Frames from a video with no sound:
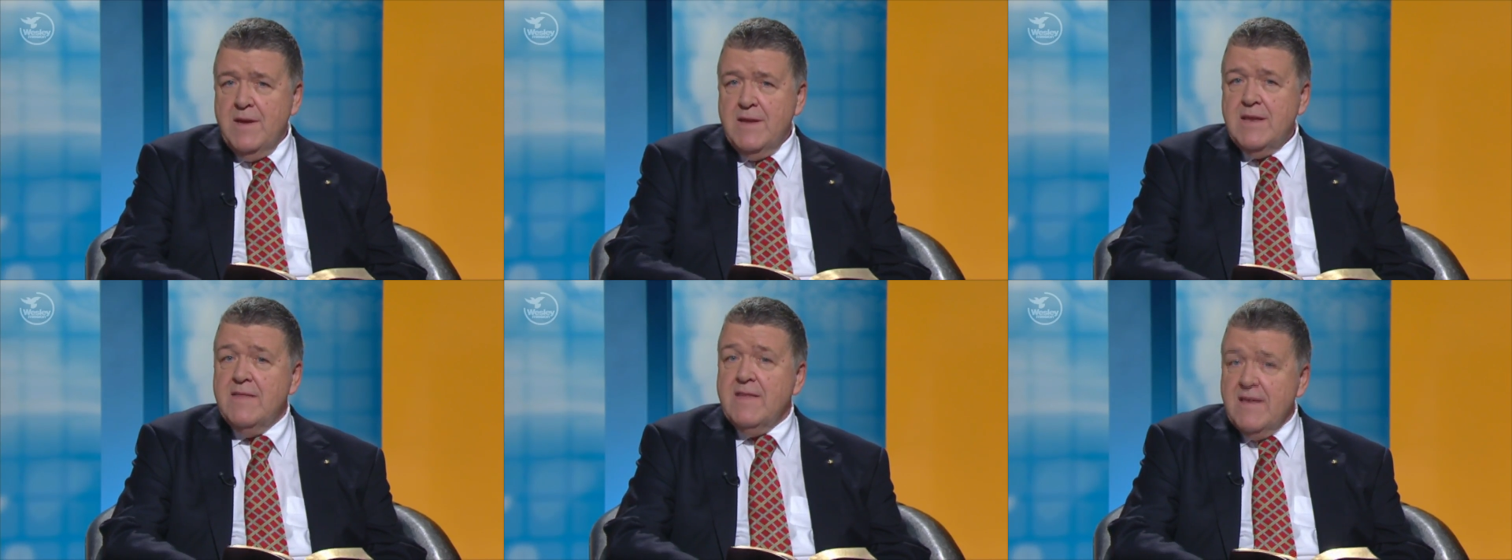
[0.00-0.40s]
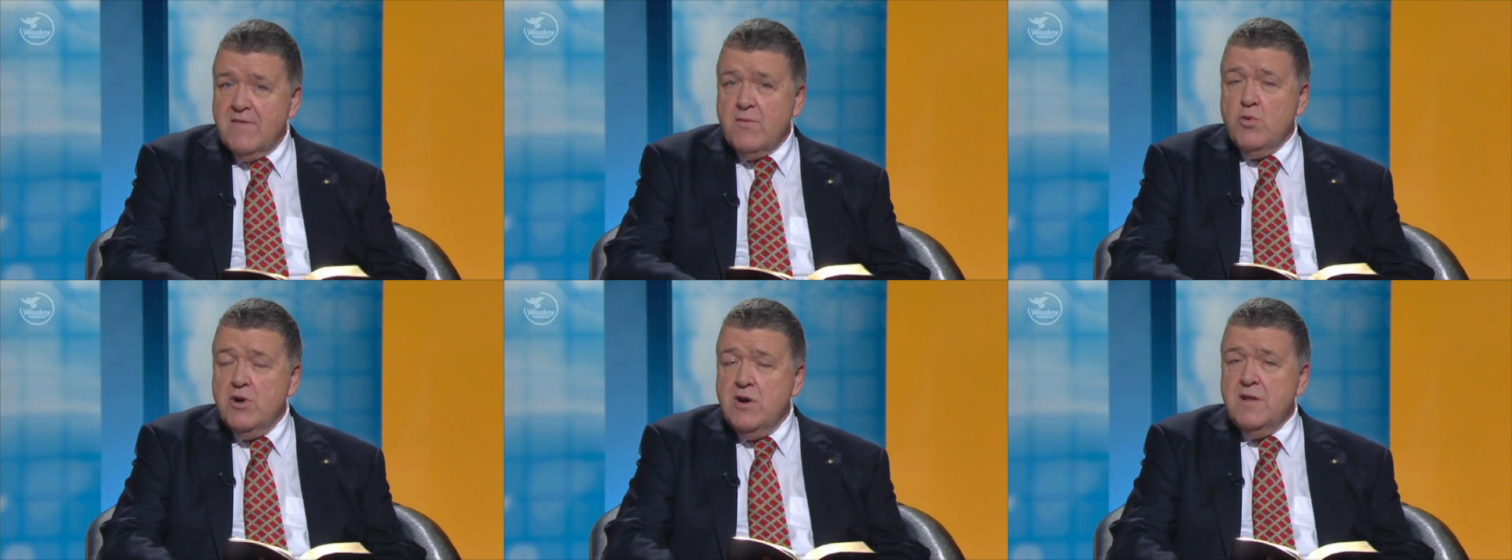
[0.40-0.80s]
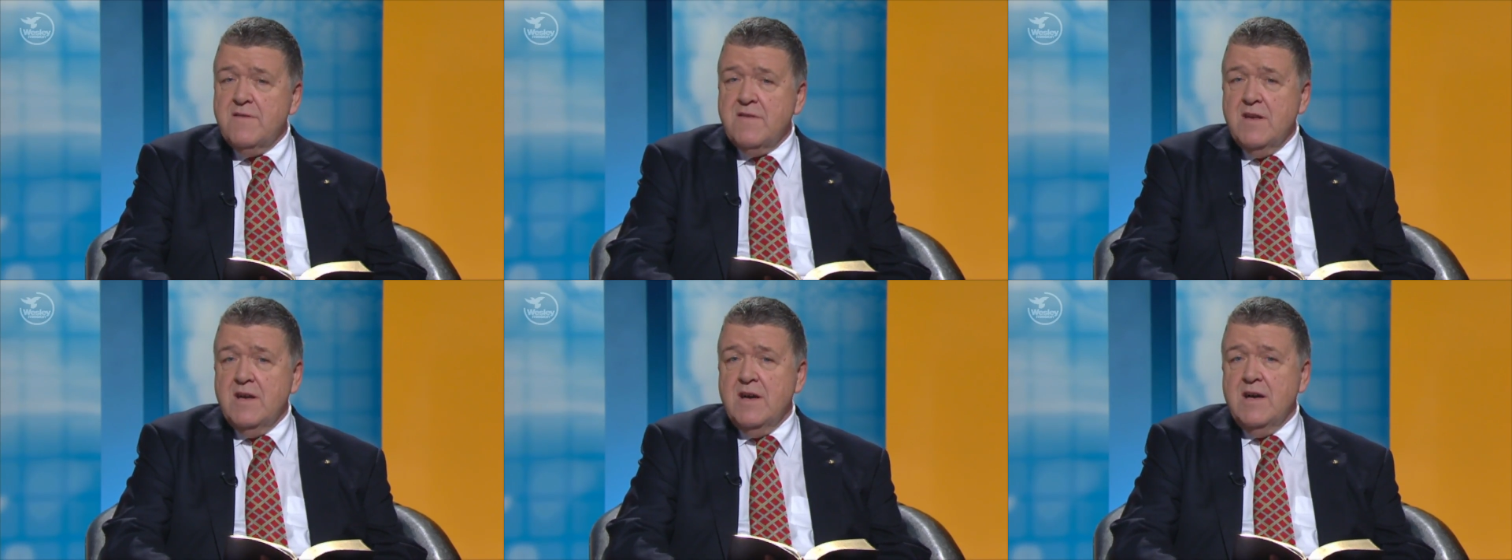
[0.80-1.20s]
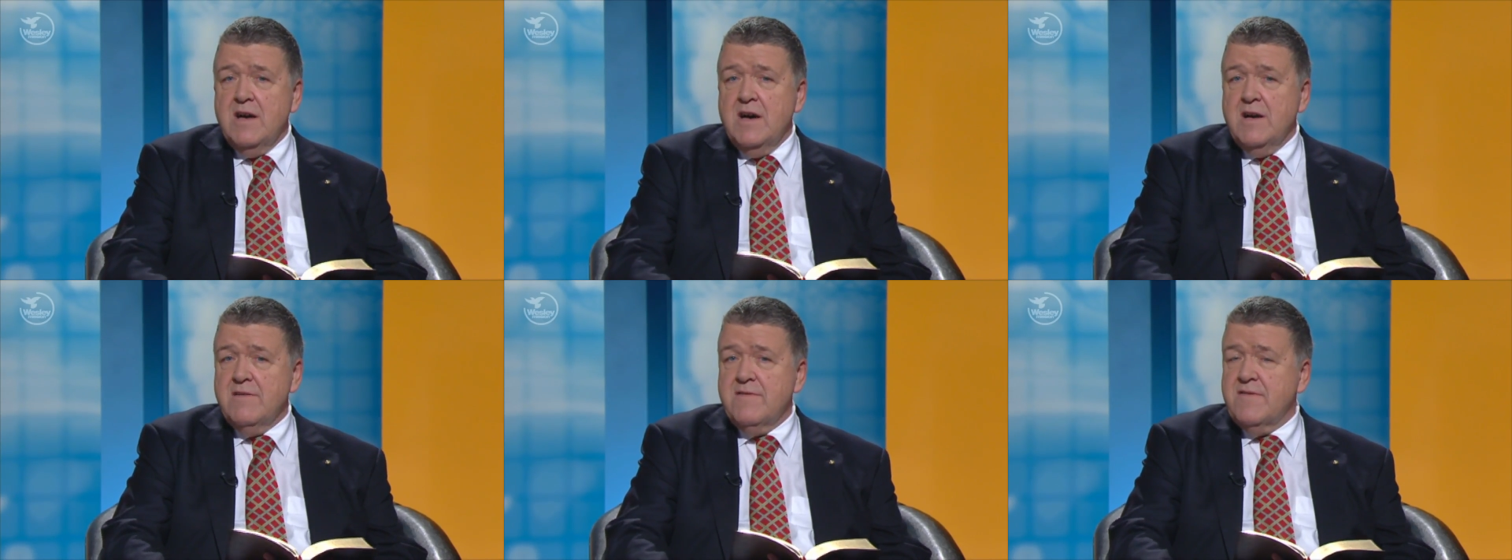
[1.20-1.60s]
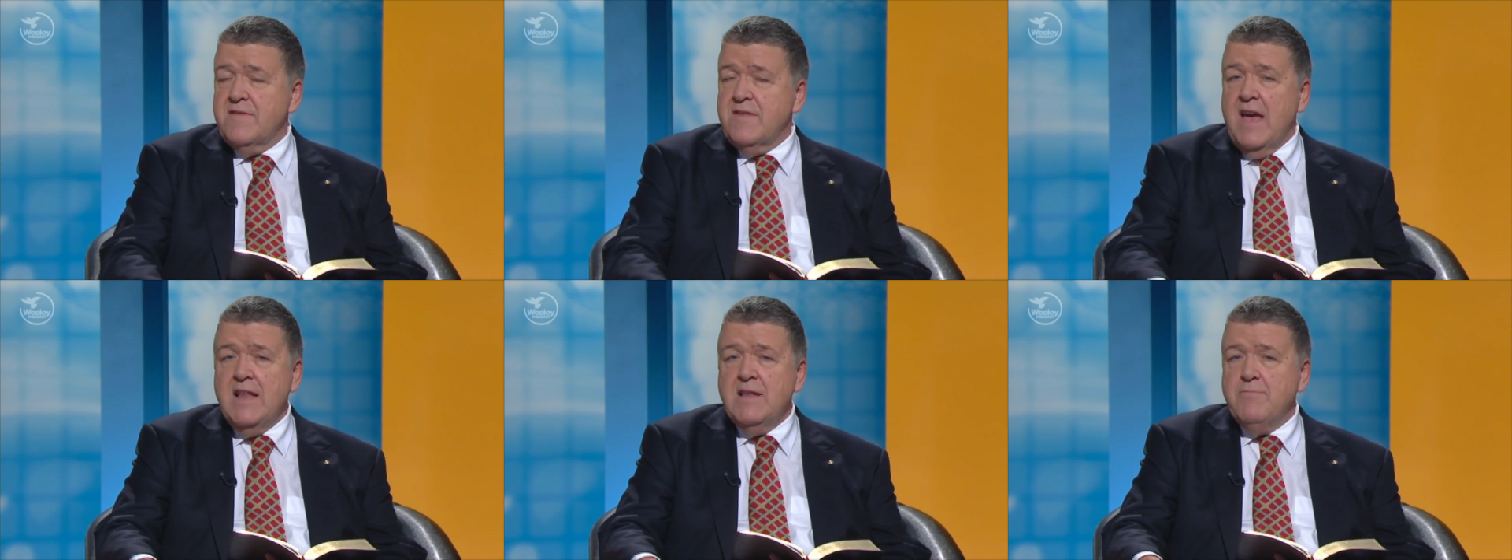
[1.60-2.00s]
Now, these words are
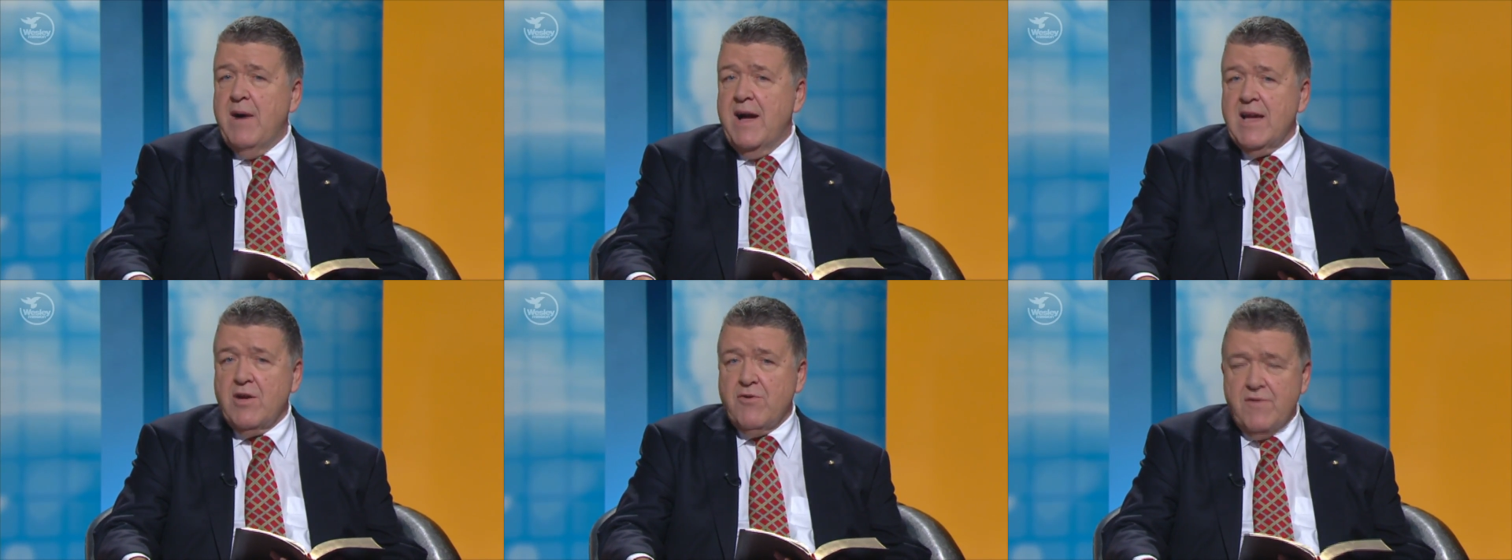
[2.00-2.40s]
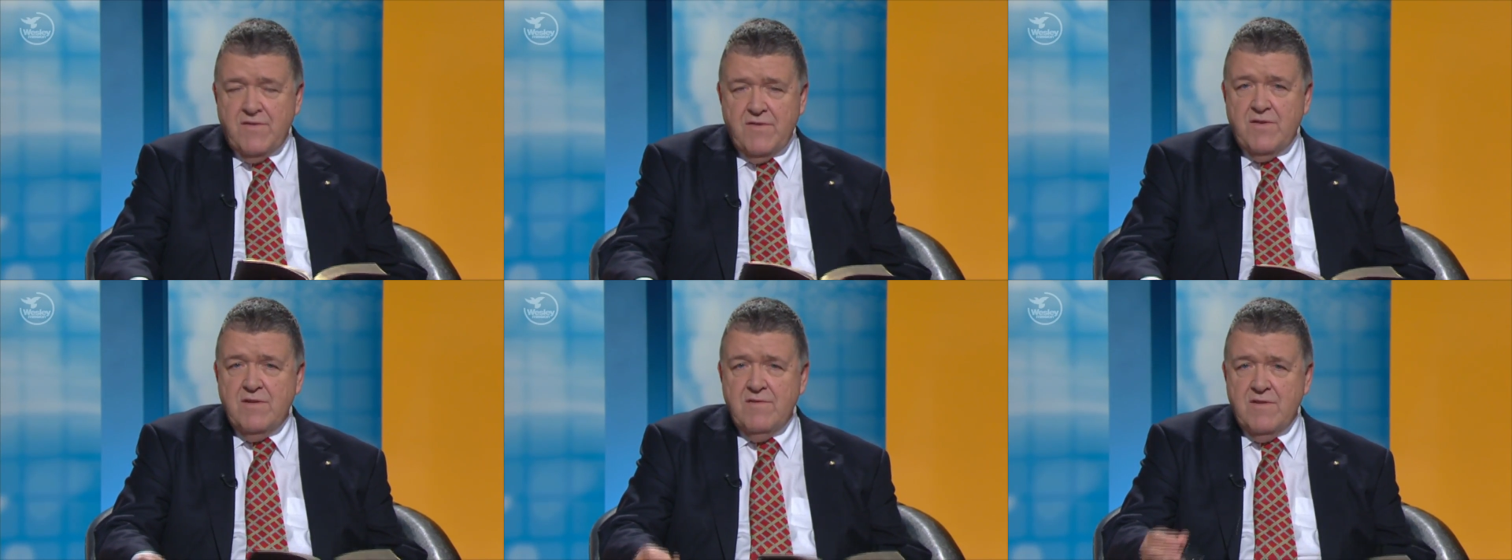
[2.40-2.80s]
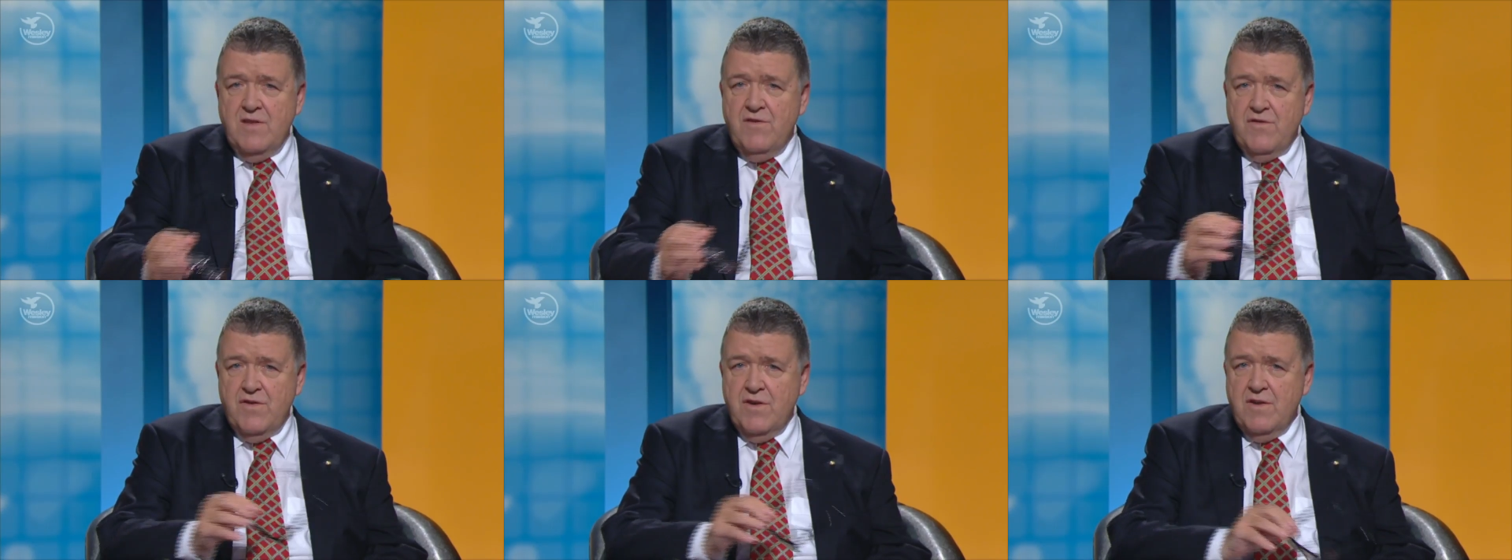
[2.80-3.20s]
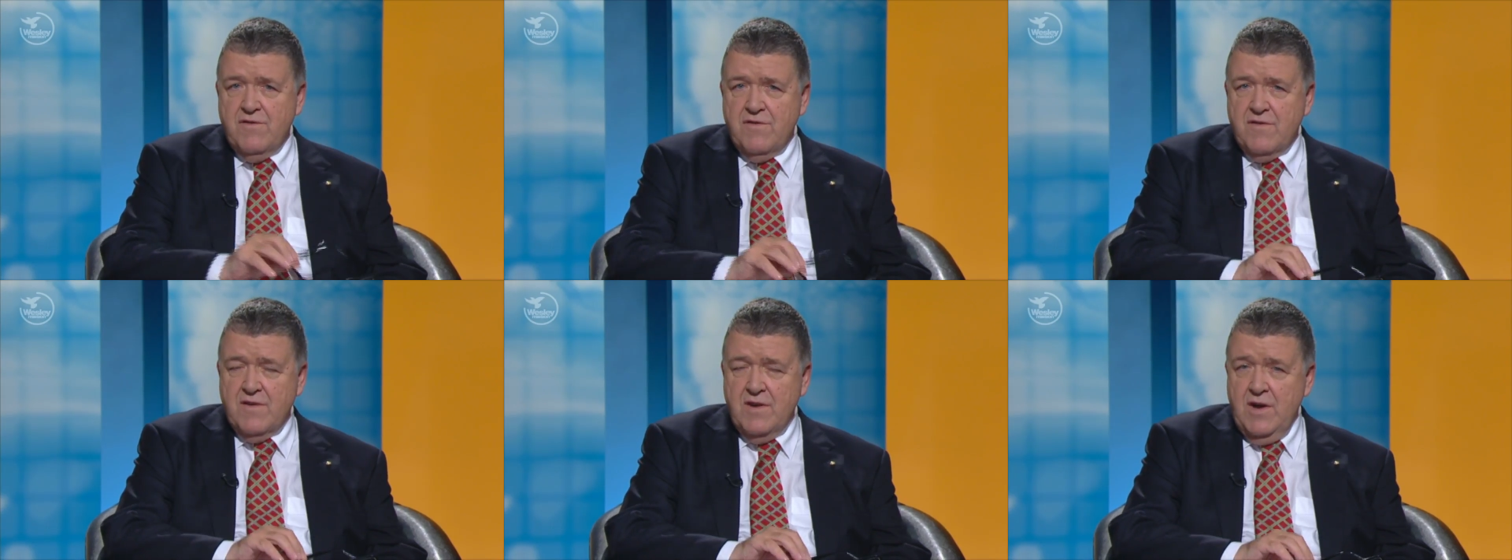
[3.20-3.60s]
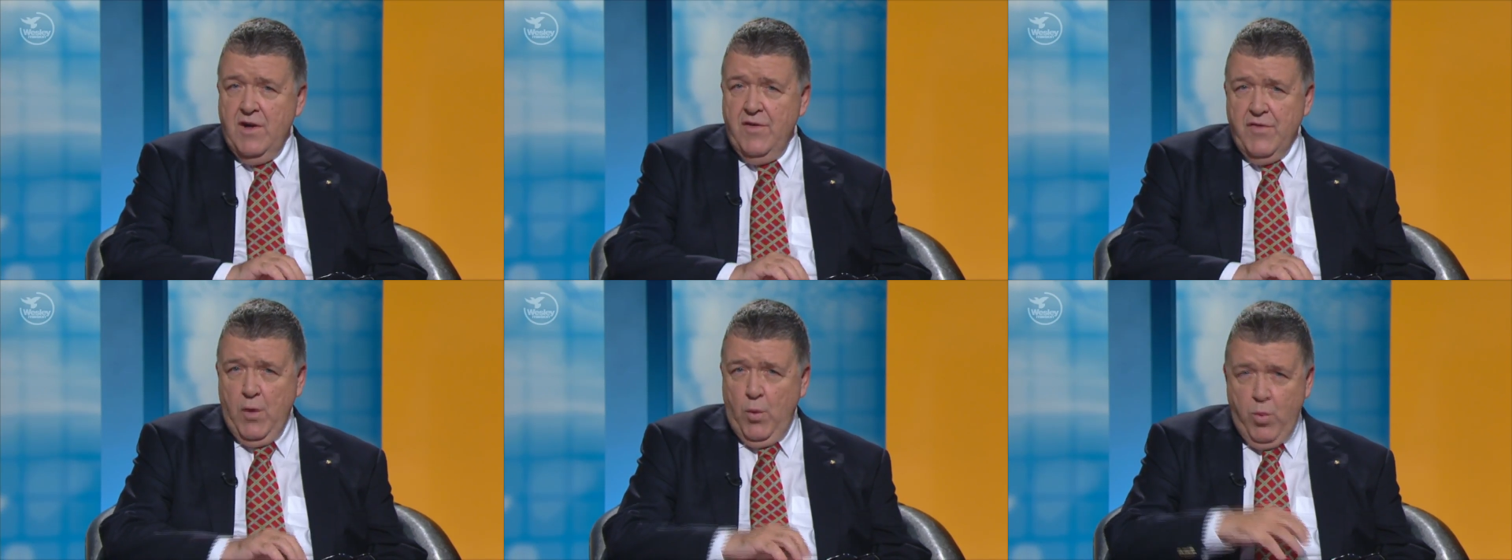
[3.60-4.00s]
said by Christians in churches
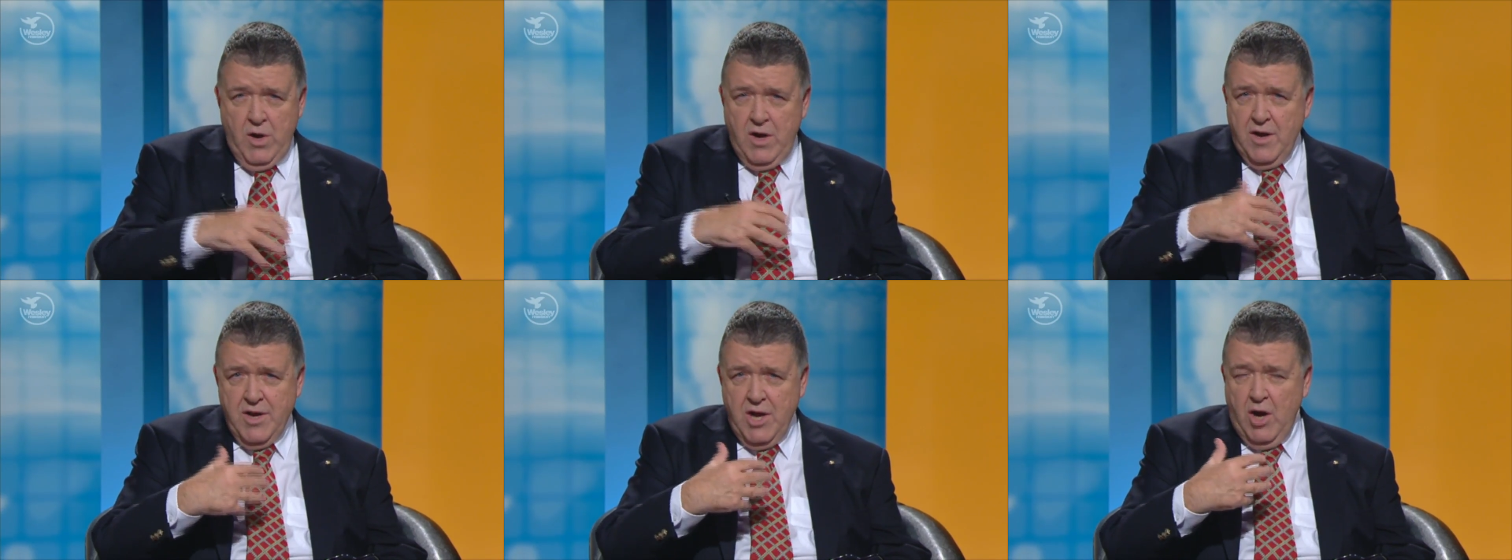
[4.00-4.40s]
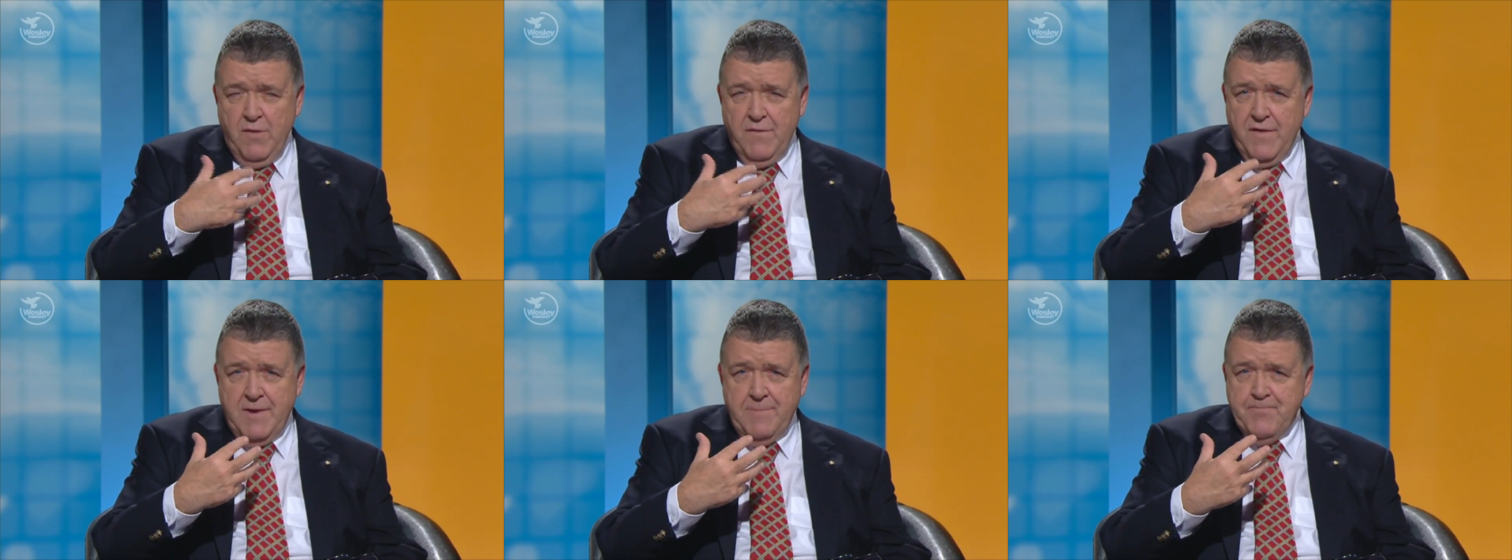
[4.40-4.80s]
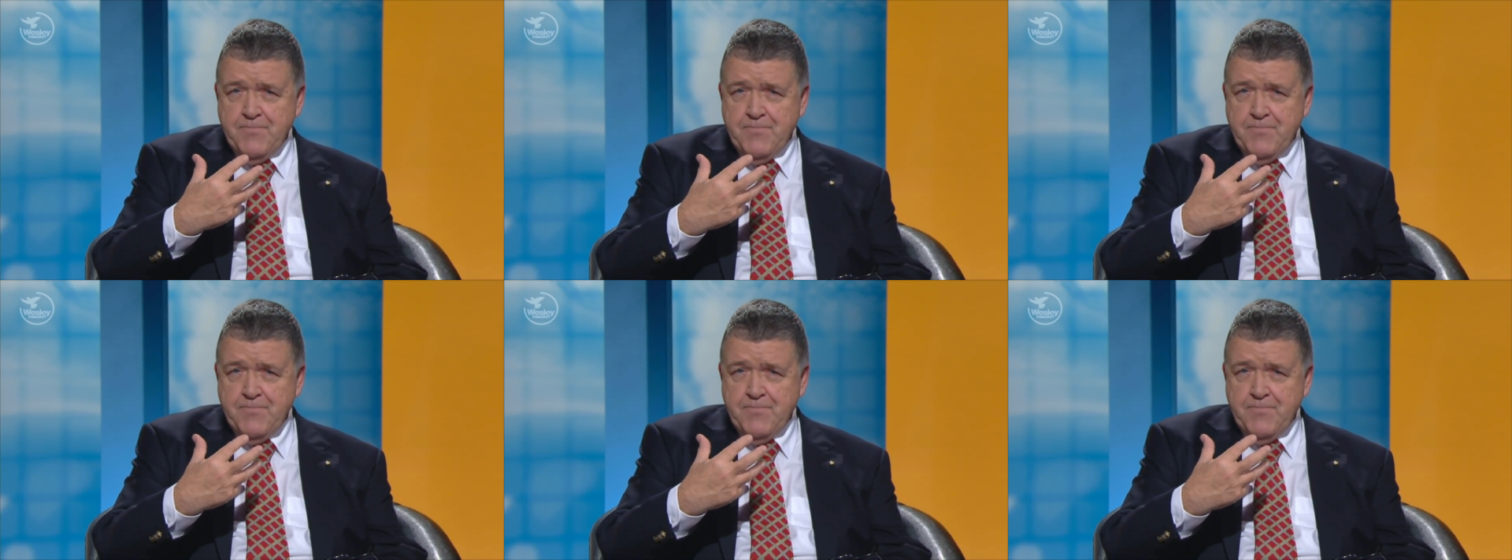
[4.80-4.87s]
the world over